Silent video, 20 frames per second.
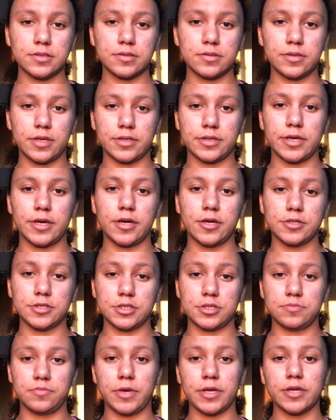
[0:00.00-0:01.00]
that there is as
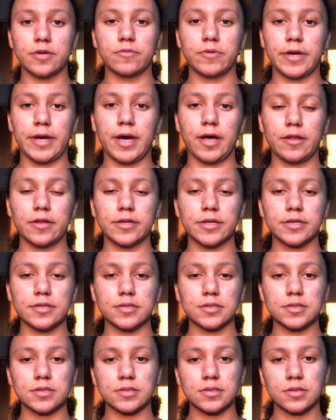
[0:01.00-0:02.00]
many
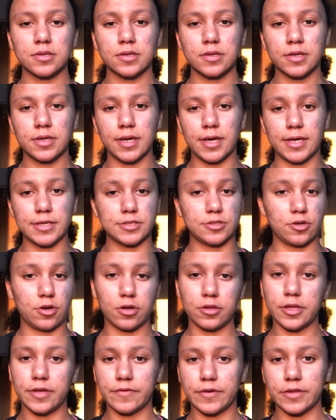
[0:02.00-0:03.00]
realities as there are
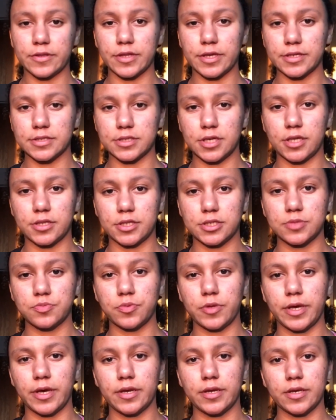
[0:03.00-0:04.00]
living things on this
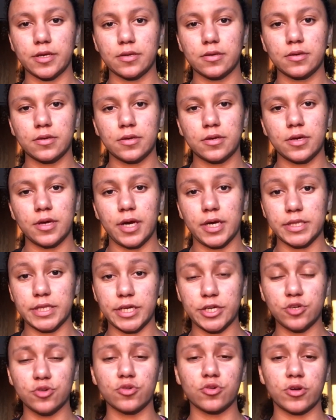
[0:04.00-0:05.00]
planet, and that
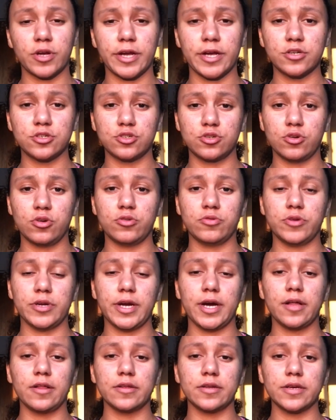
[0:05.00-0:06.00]
you create your own
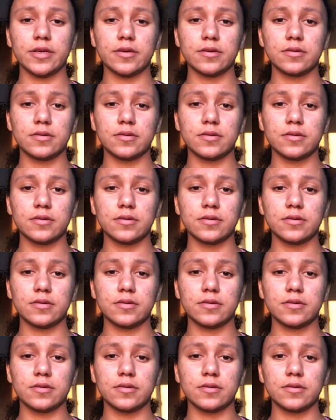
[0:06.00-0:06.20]
reality,